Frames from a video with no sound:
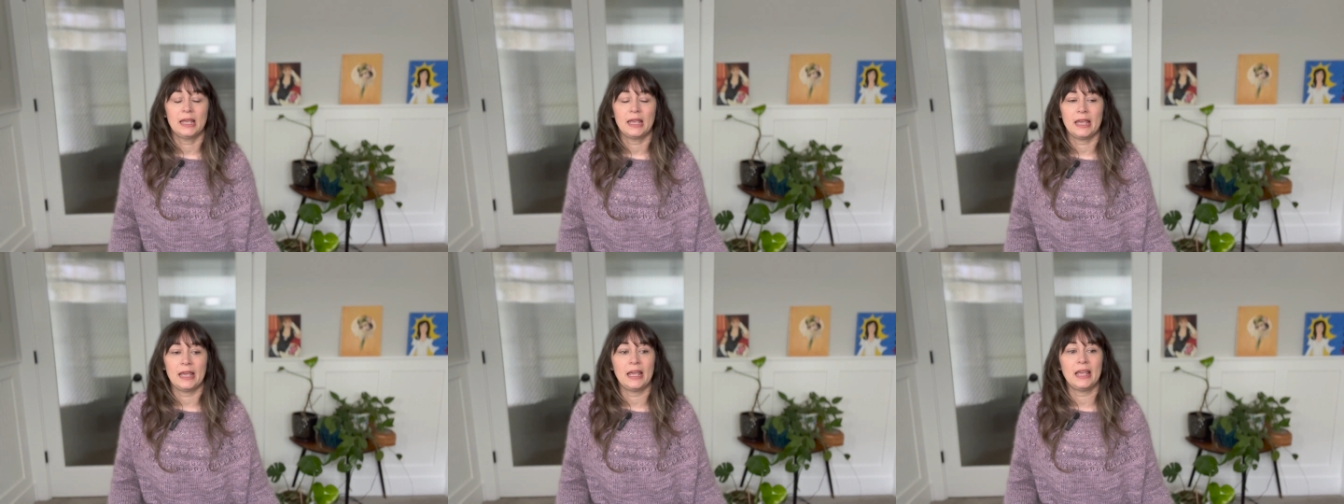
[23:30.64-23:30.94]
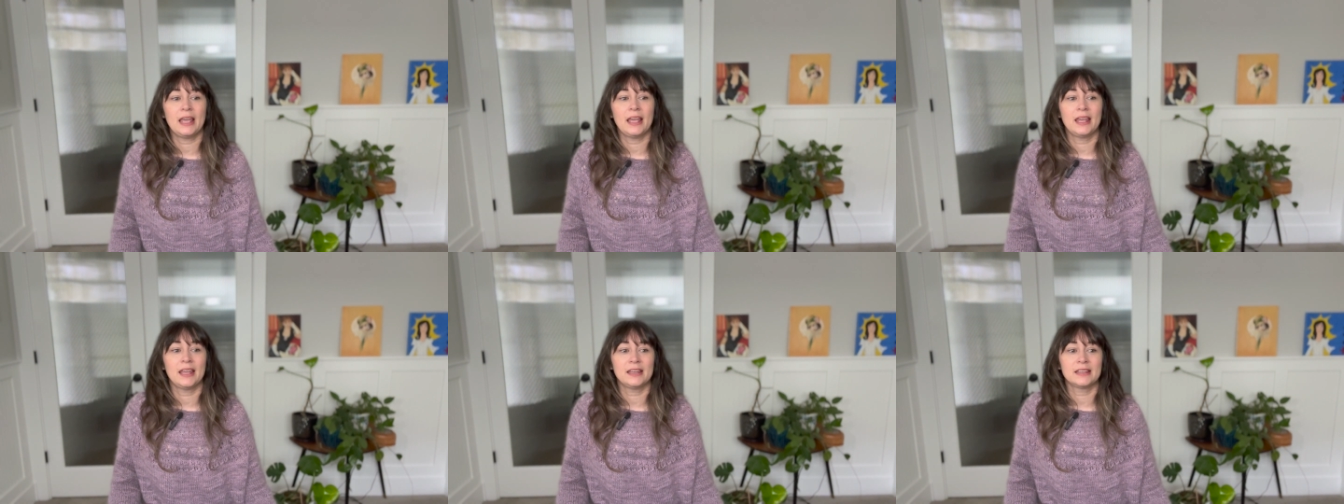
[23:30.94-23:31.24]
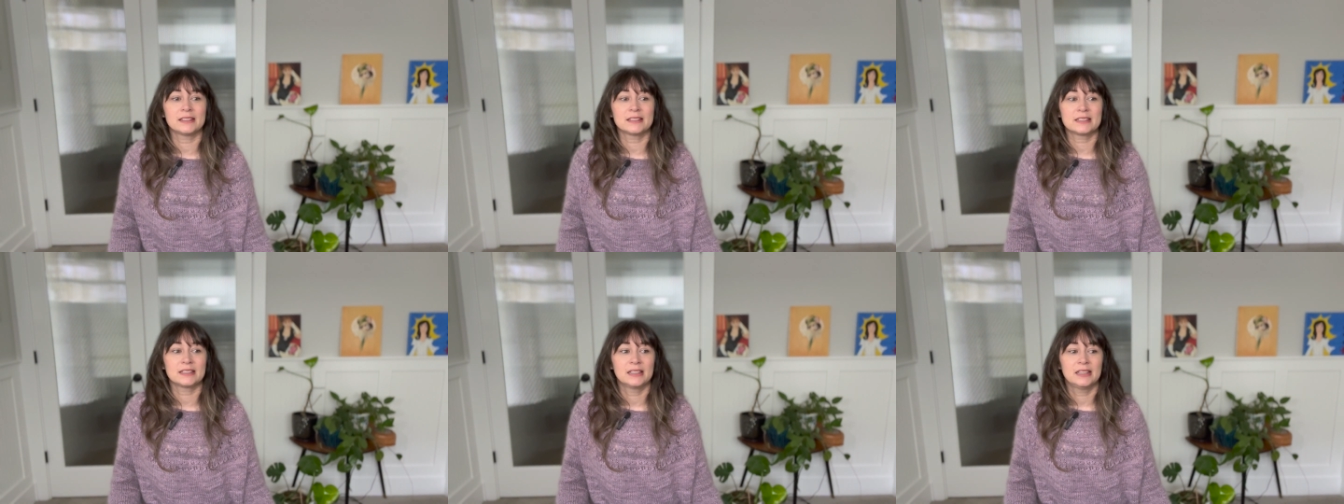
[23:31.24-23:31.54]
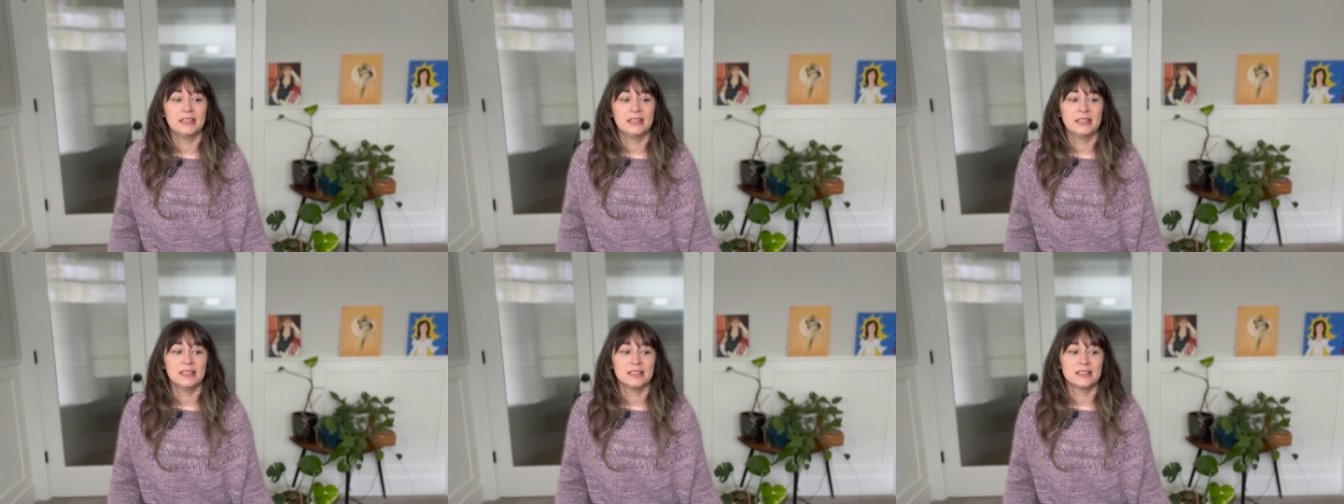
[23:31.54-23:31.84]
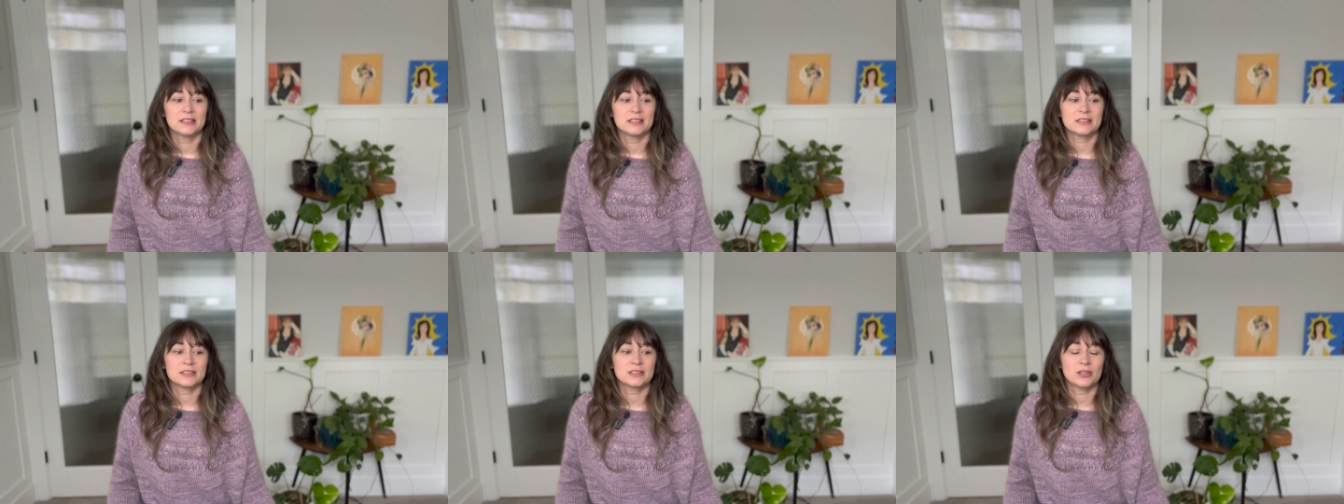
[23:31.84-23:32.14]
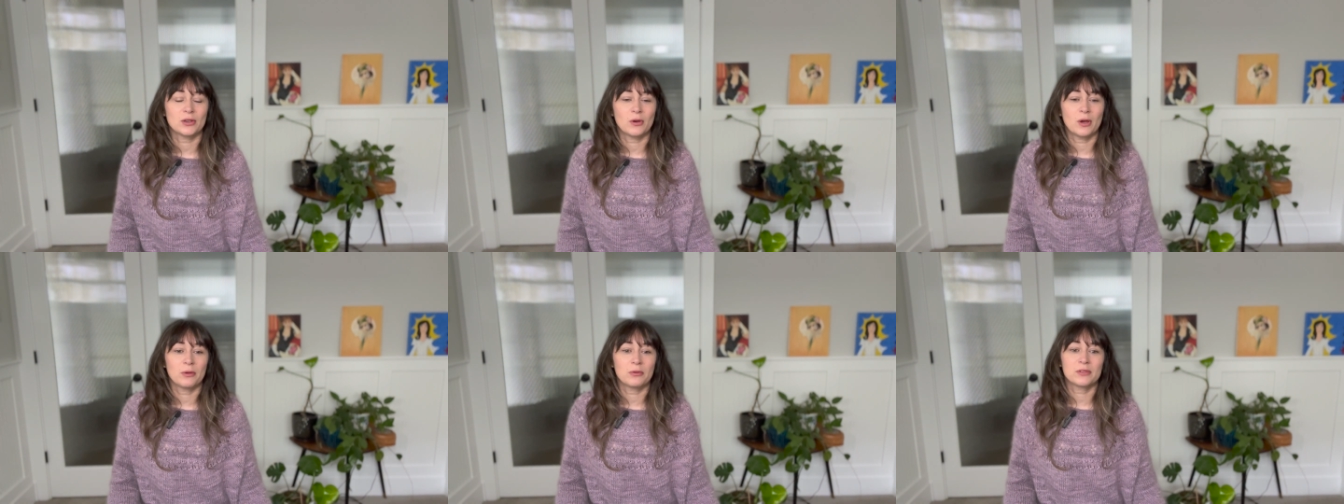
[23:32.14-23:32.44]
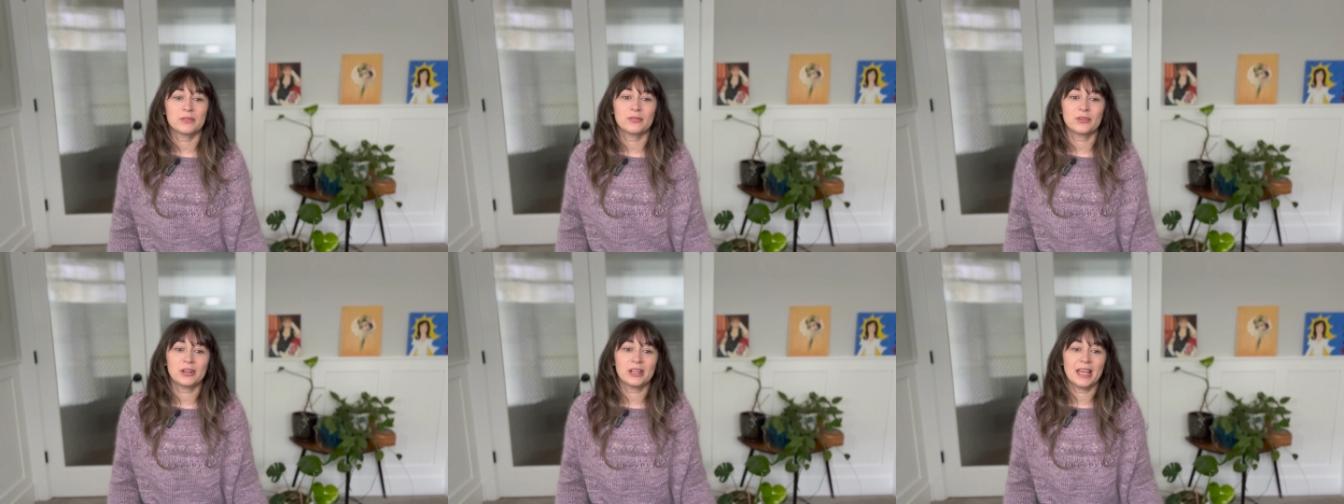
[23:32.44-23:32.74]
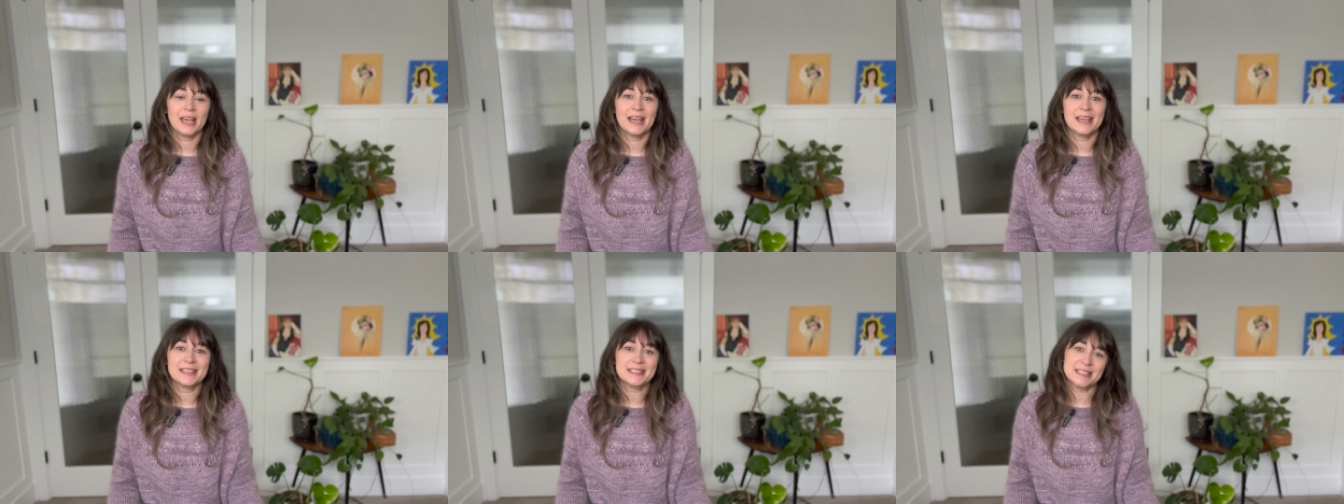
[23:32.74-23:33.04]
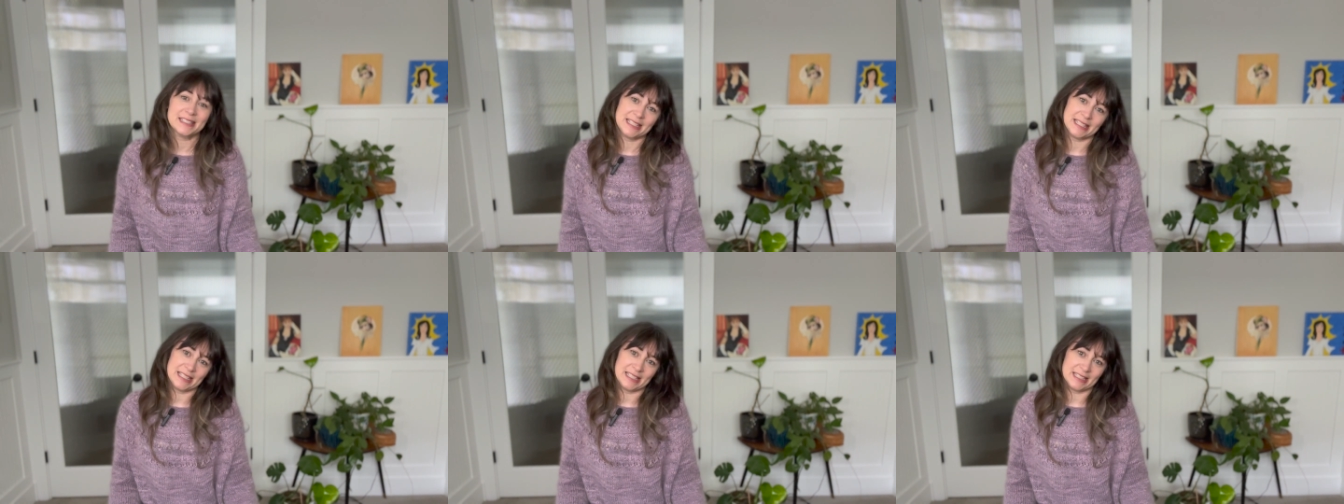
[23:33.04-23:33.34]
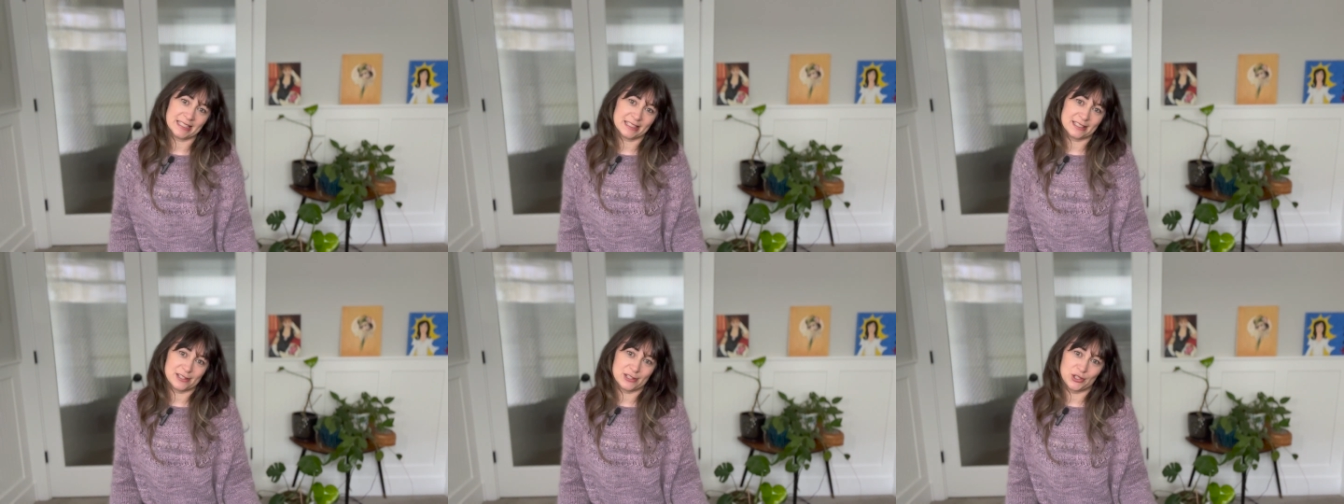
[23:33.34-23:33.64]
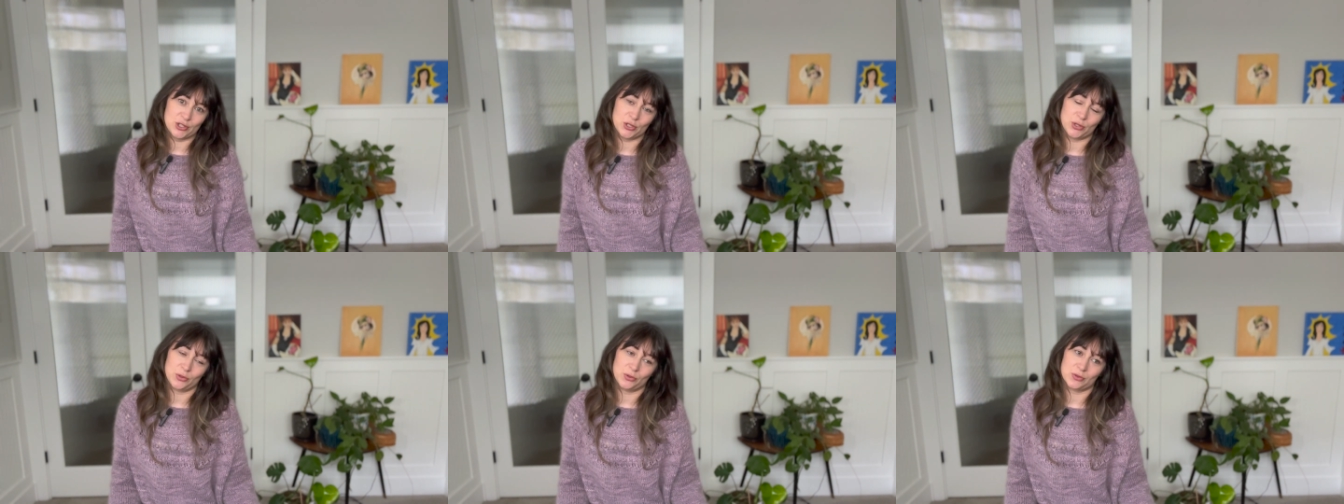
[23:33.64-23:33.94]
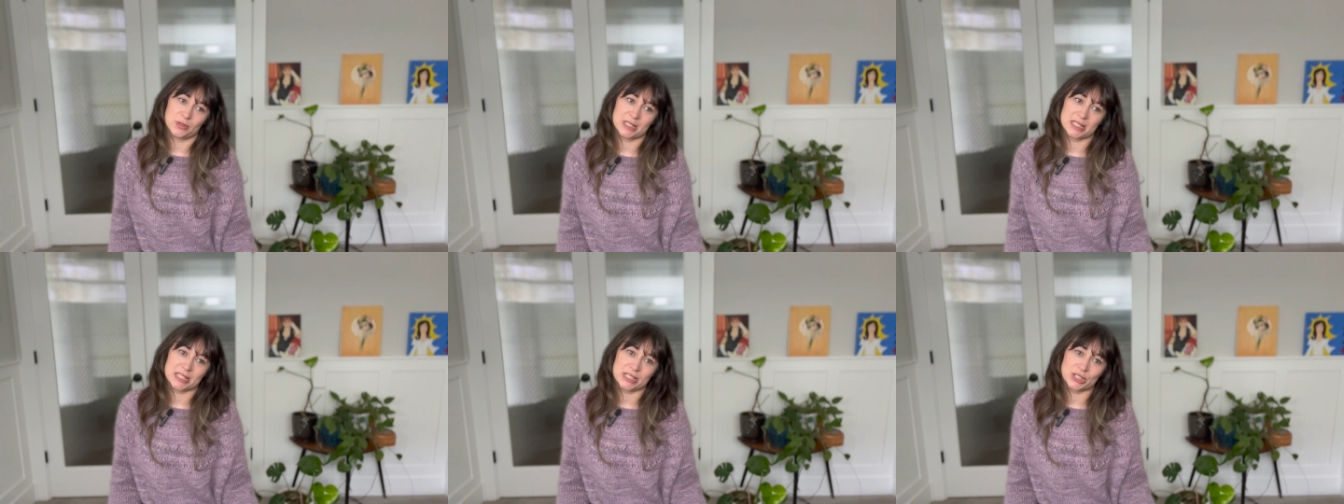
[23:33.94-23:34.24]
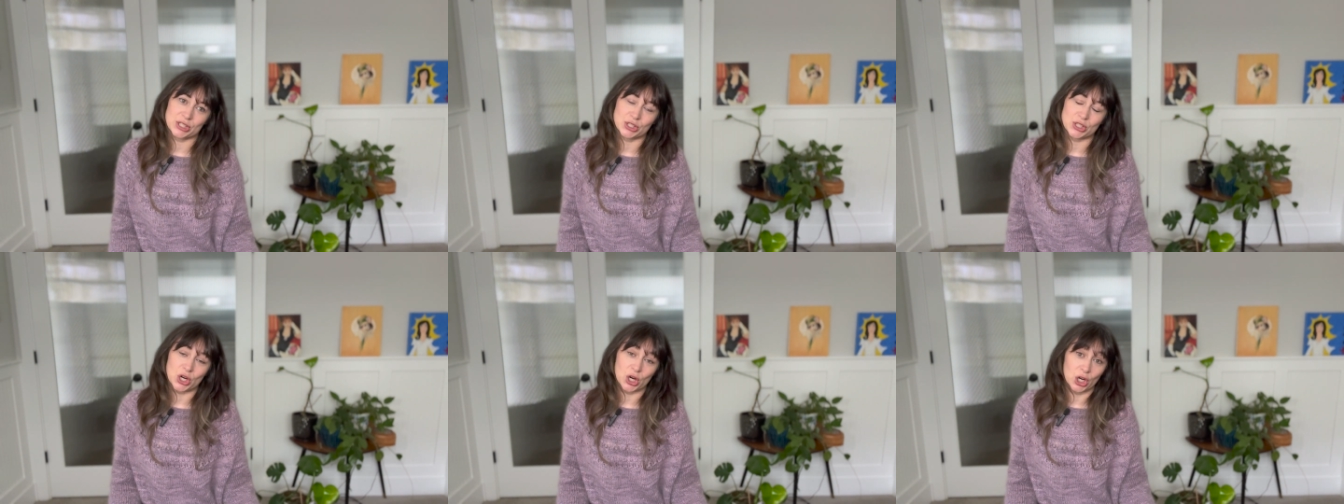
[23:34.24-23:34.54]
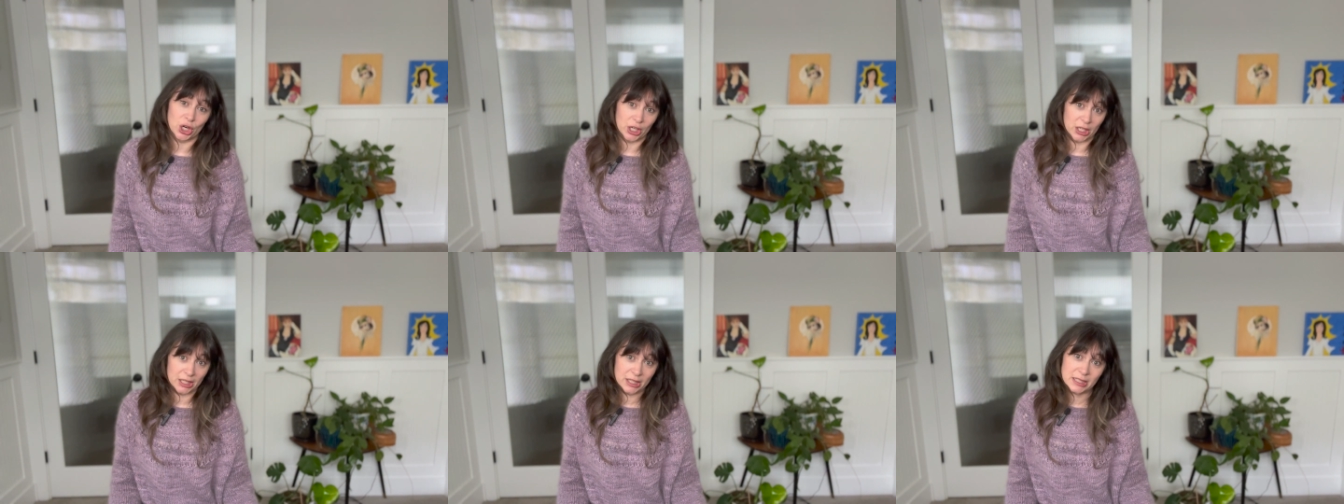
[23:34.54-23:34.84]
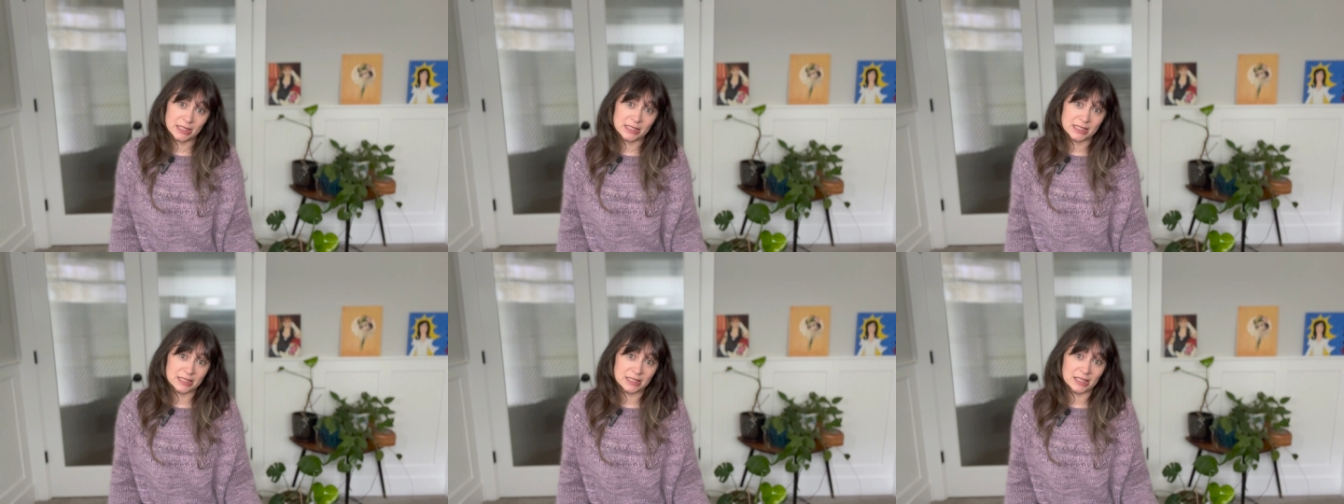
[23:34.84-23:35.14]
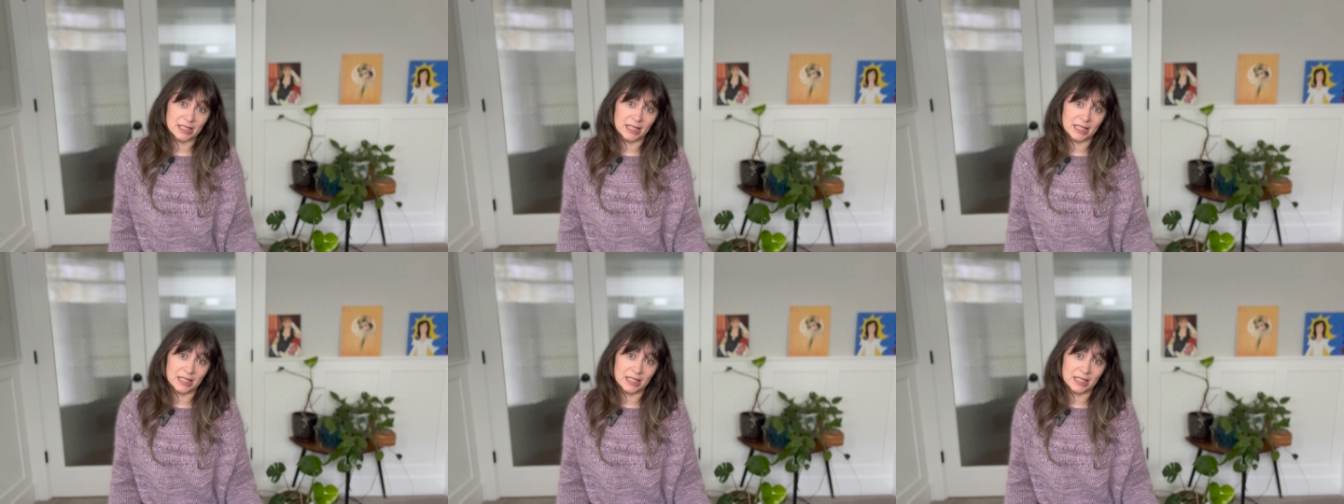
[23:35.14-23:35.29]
And so I was very hesitant to start it